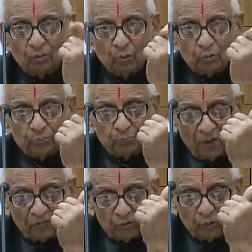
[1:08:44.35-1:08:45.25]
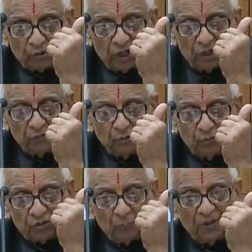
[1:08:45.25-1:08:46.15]
whose power of judicial
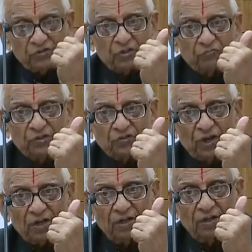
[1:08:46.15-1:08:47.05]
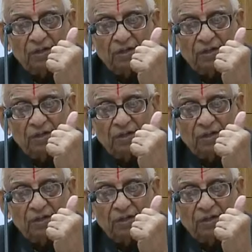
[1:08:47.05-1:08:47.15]
review is a basic feature